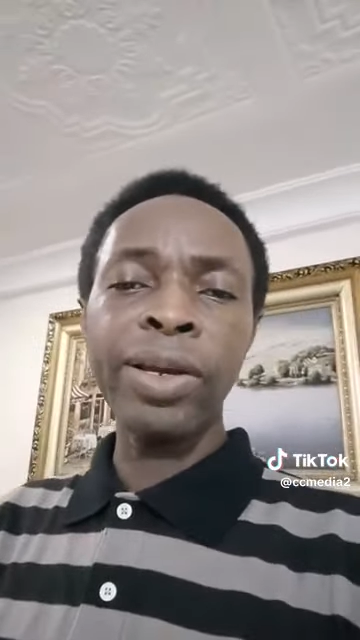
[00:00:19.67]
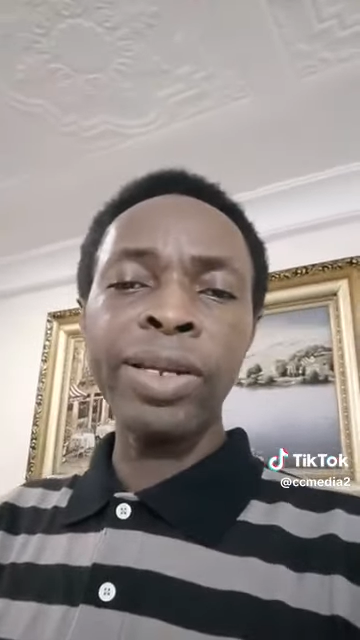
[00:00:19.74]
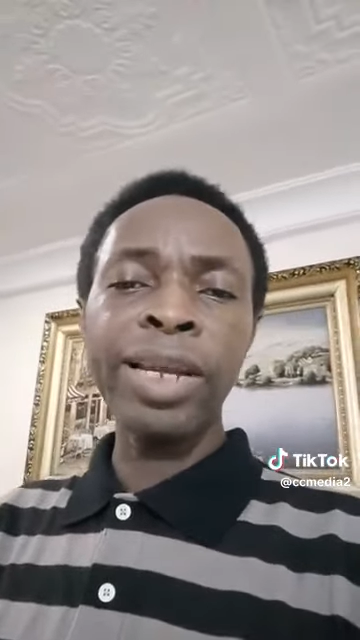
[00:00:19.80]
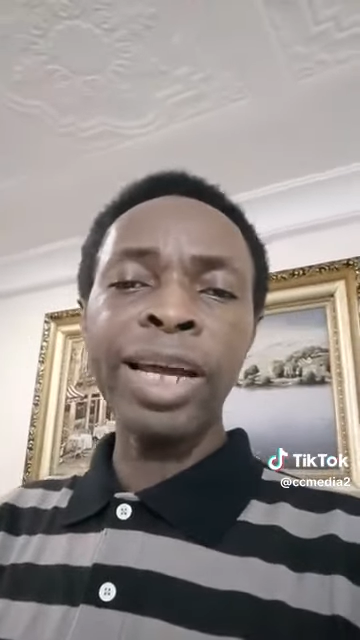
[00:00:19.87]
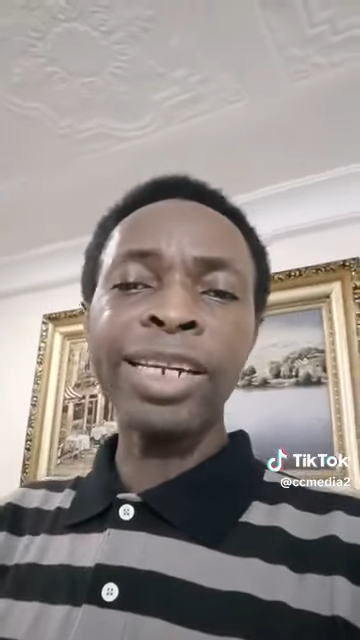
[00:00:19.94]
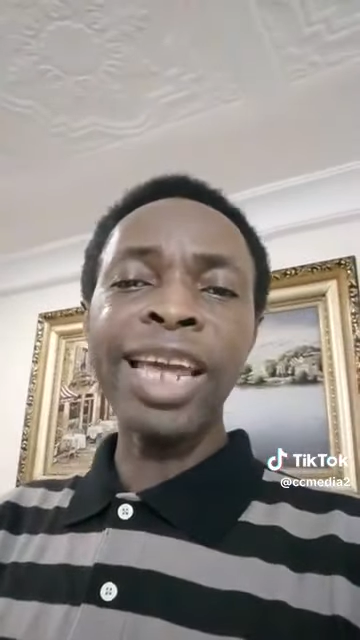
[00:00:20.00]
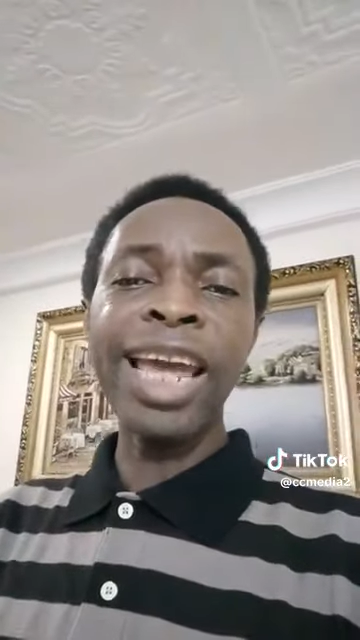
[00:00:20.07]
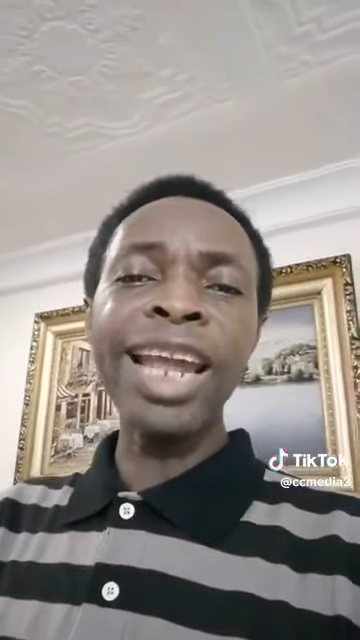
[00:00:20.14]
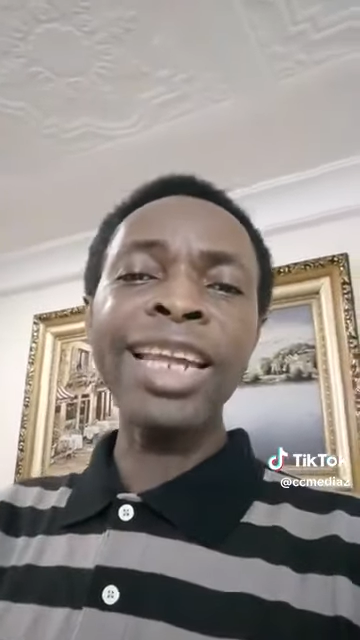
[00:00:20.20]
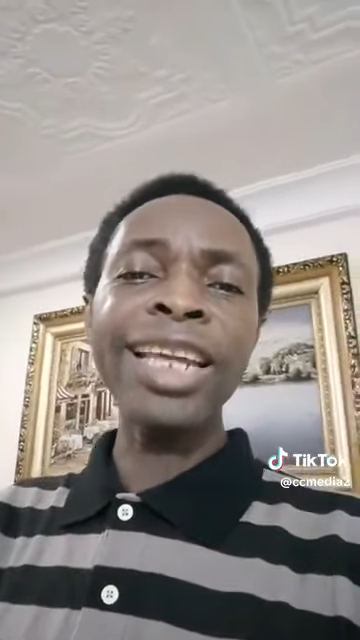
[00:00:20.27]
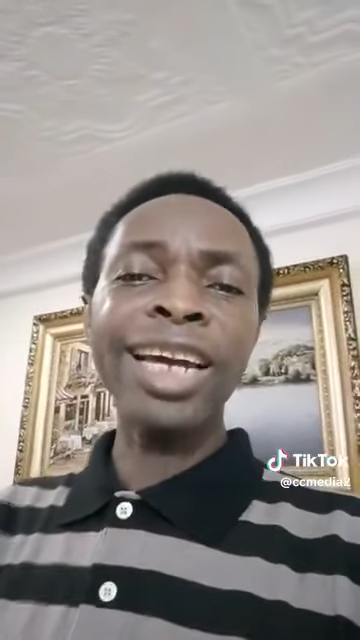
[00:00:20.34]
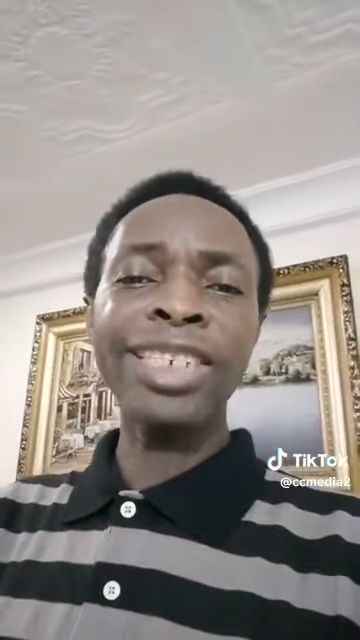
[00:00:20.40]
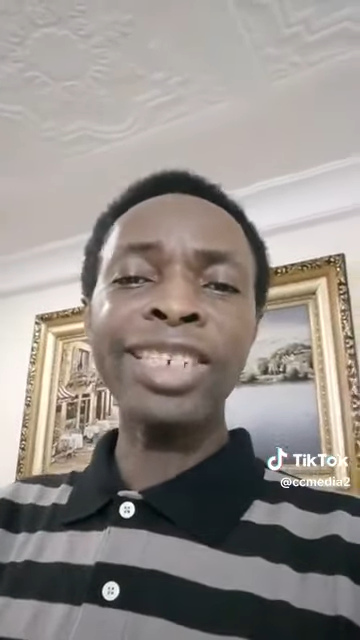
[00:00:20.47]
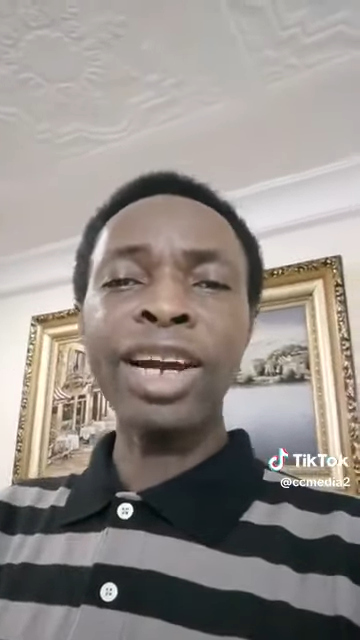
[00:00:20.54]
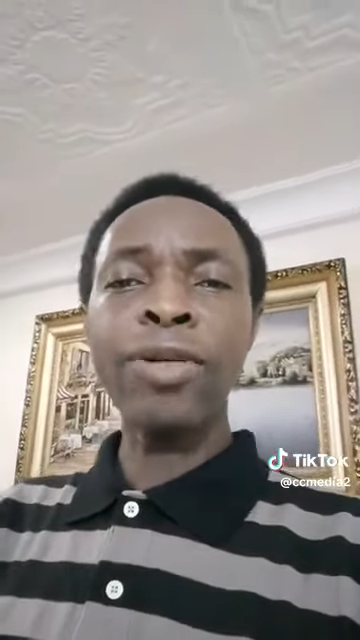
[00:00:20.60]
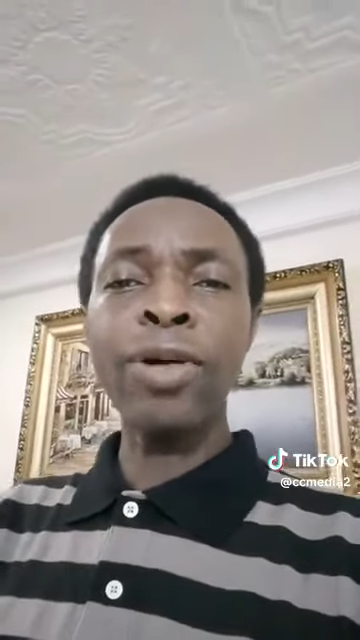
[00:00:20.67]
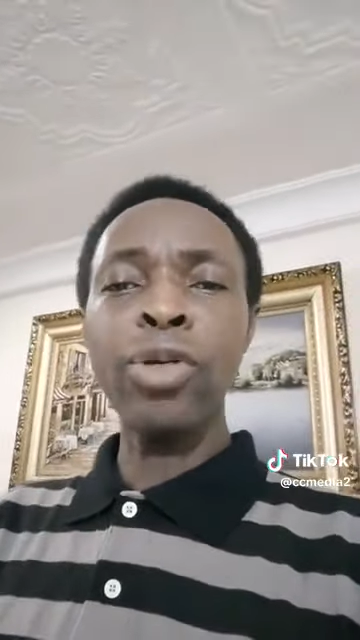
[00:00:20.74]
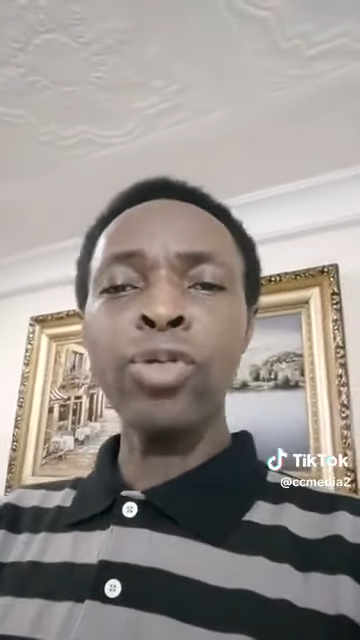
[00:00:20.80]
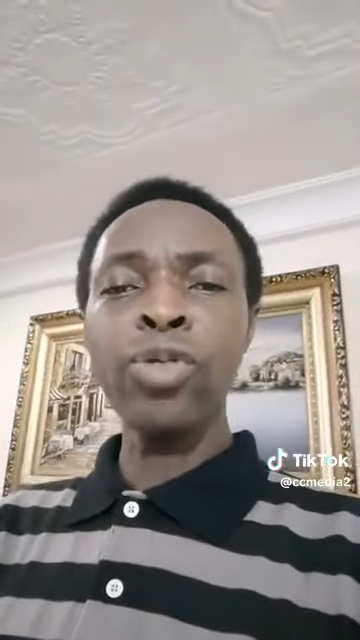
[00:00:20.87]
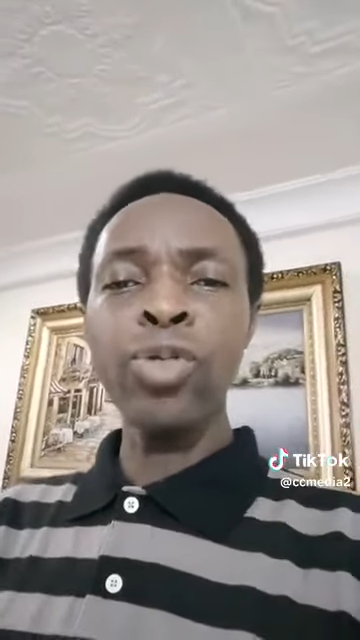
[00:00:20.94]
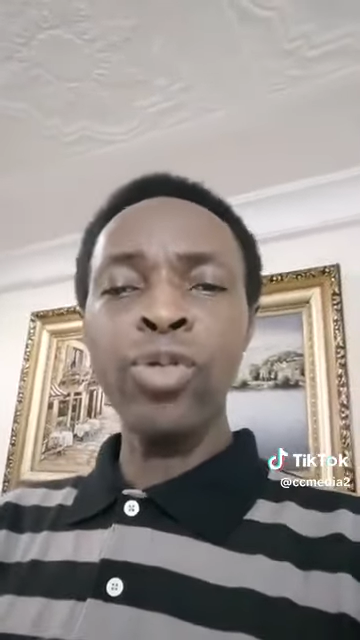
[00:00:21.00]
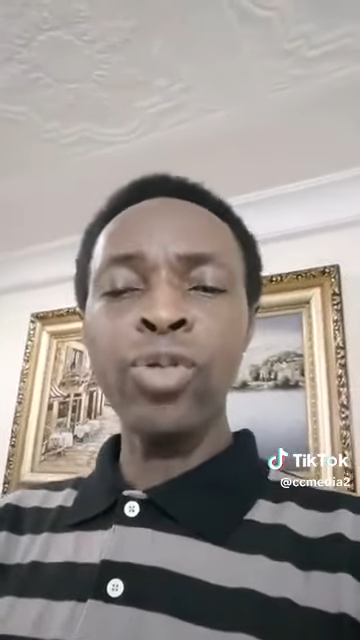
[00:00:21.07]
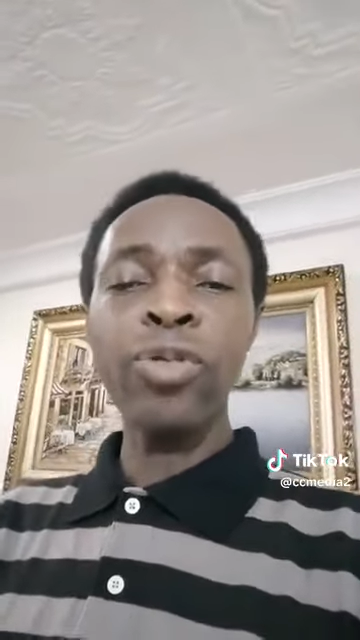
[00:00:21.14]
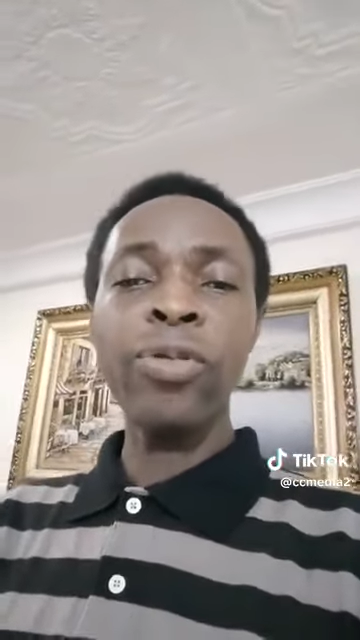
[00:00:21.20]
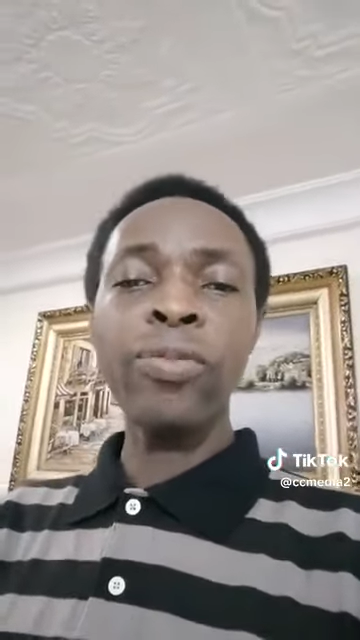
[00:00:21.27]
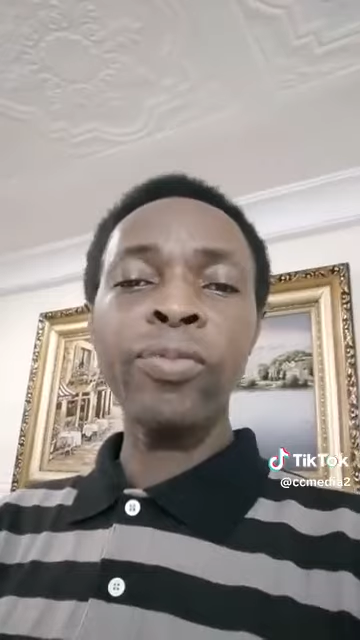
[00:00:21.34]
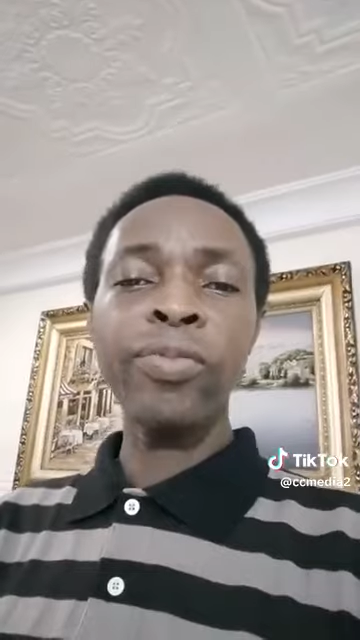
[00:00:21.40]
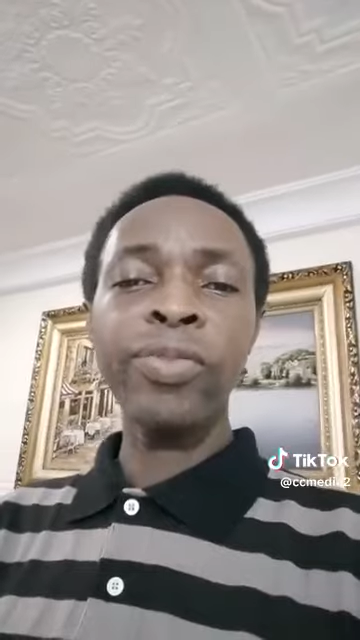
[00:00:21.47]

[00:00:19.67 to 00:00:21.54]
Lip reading: that Edgar Chagualungu,